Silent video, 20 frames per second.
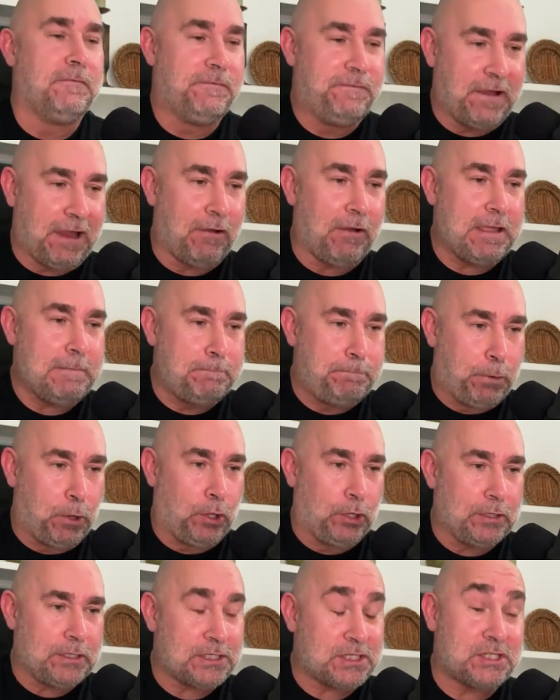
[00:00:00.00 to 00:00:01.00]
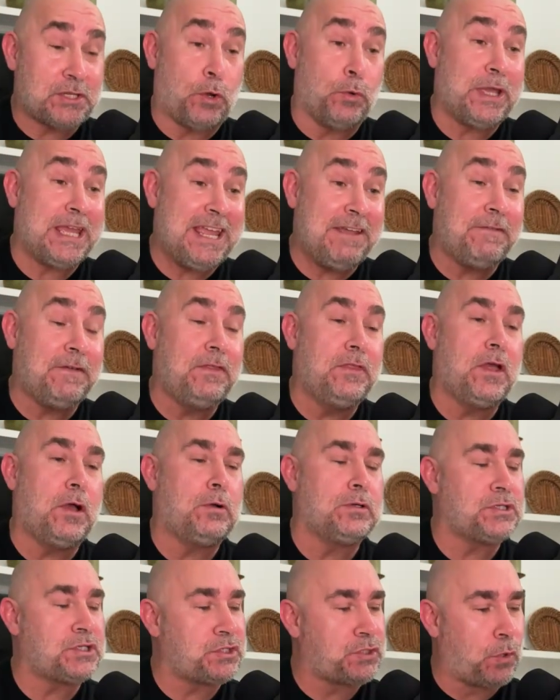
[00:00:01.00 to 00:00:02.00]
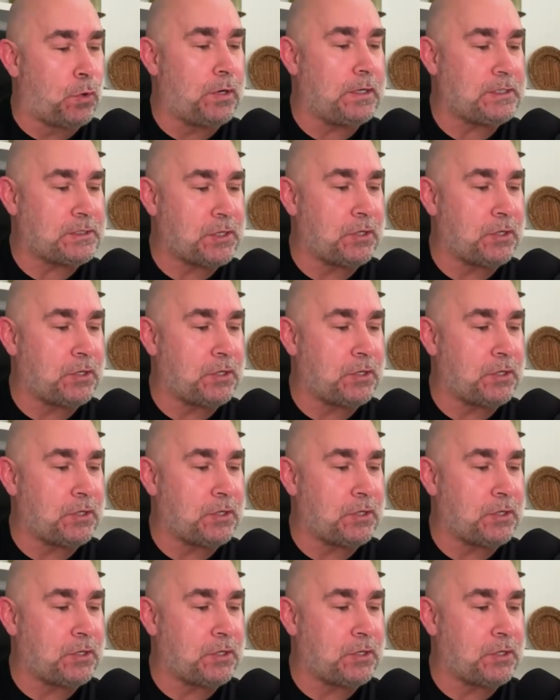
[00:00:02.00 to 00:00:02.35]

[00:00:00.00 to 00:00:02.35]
very bullish. So even though short